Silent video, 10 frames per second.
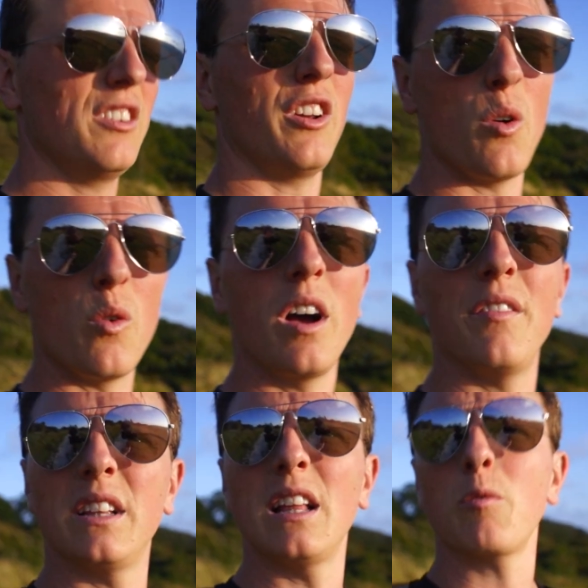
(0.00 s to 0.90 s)
Got it all
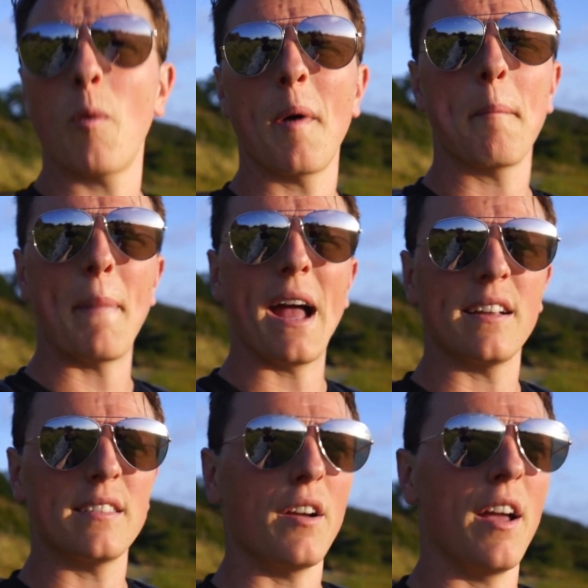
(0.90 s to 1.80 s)
covered. That's why my
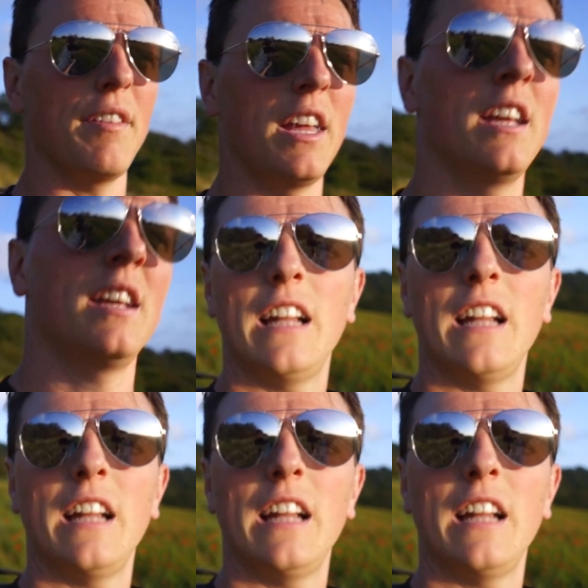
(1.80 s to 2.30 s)
bag is so heavy.